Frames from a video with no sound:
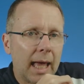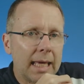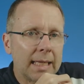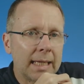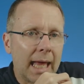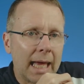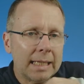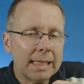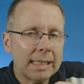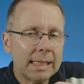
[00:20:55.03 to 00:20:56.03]
in an
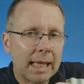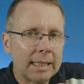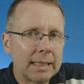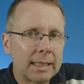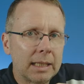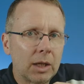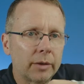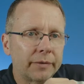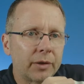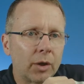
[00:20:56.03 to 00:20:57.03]
understanding
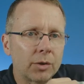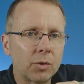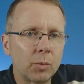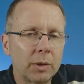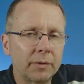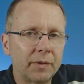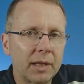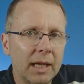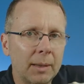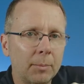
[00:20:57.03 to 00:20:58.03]
of God's will for
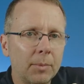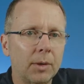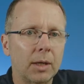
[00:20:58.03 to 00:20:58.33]
them.